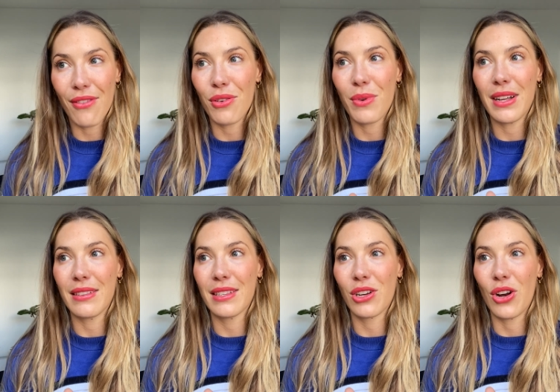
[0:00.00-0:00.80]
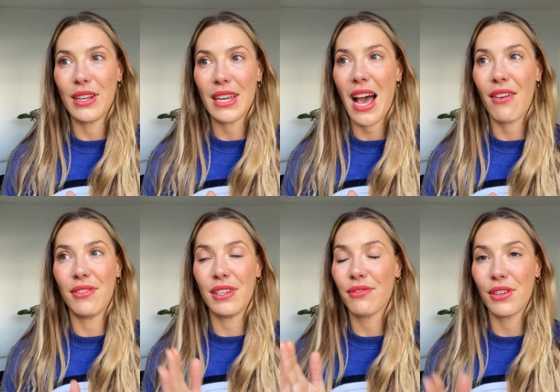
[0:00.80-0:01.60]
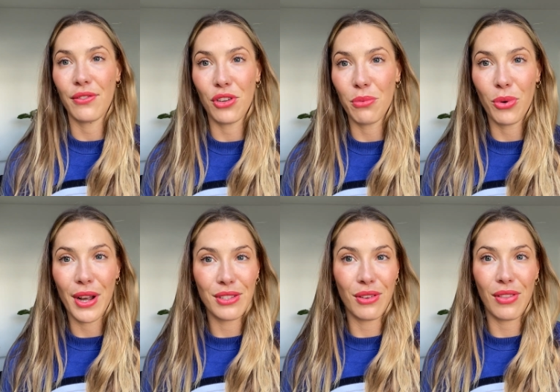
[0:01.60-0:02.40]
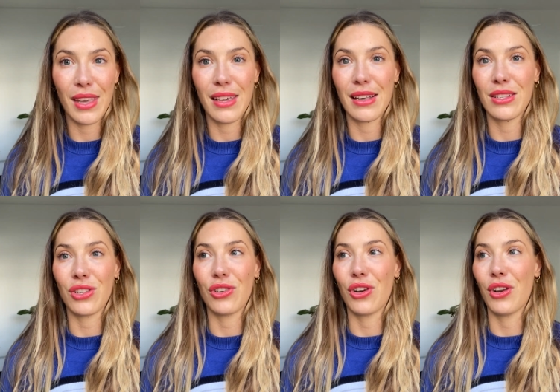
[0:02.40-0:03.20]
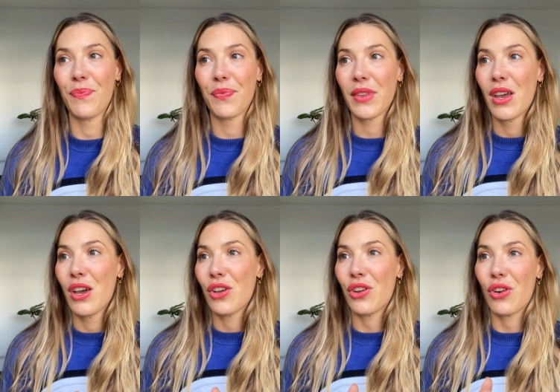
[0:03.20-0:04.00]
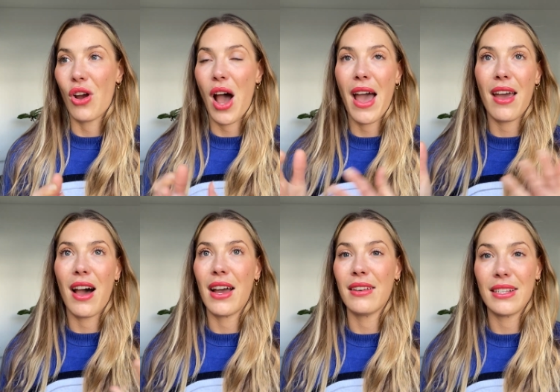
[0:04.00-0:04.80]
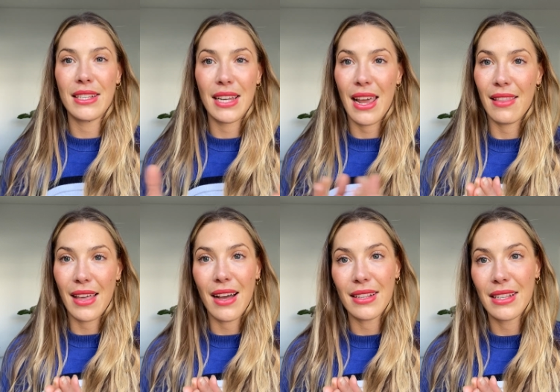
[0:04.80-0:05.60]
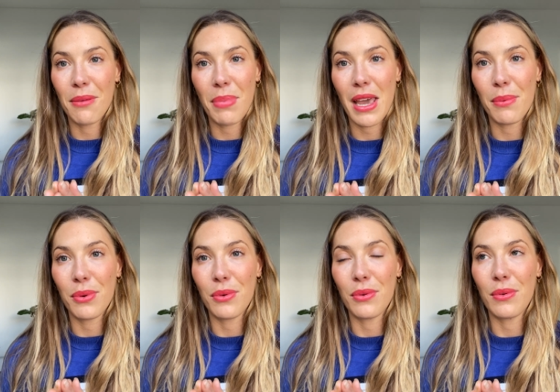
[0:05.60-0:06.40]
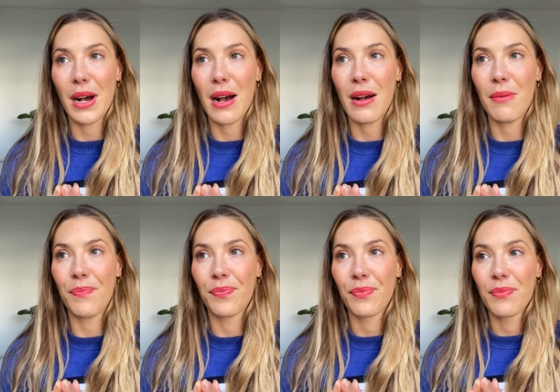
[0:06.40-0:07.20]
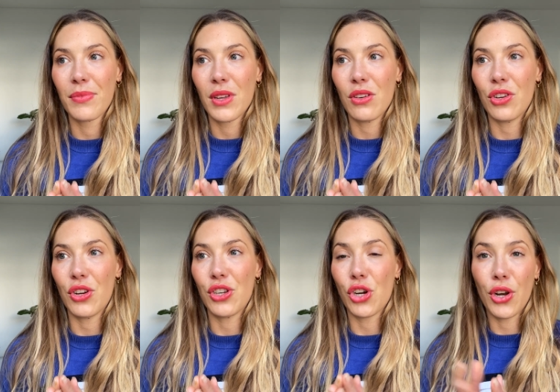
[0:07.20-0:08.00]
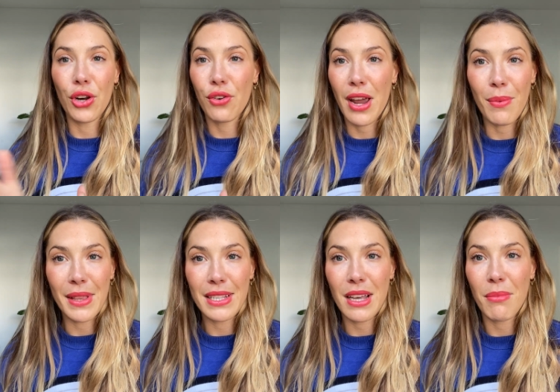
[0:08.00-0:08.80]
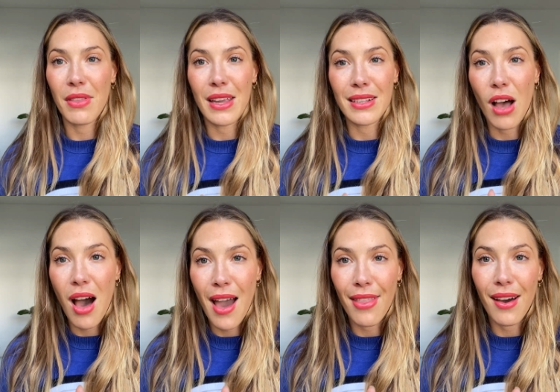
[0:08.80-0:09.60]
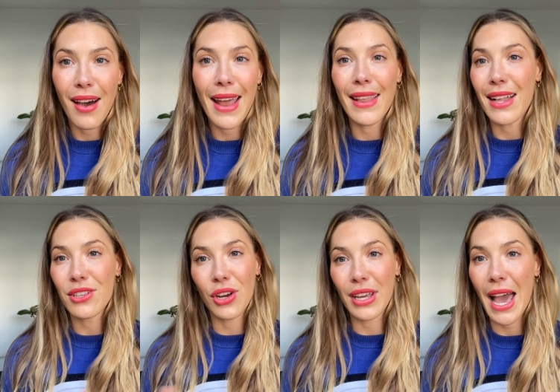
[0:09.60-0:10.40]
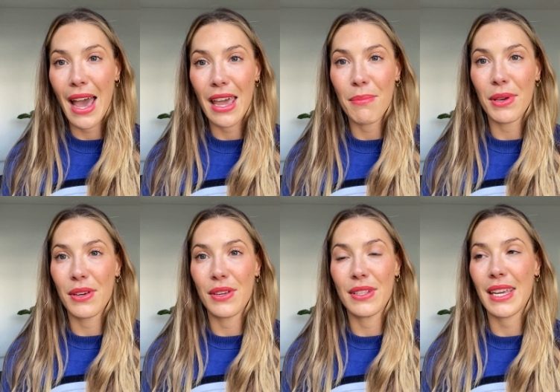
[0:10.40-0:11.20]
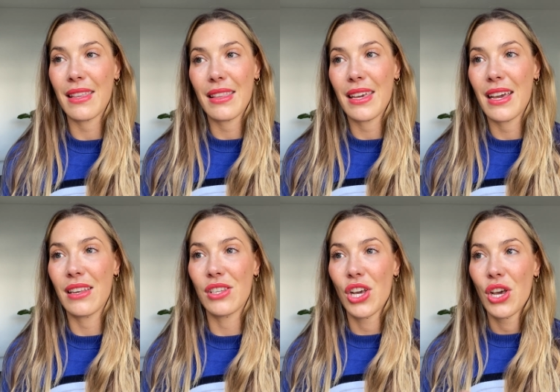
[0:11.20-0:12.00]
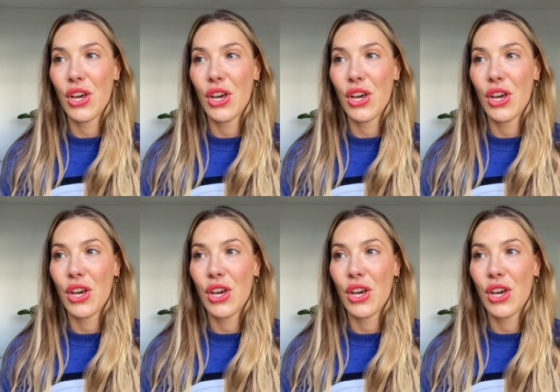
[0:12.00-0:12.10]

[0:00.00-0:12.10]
everyone's going to have different viewpoints on things, you know, you know, I, I understand that some people, um, you know, don't agree with some things either, and that's okay because in the end,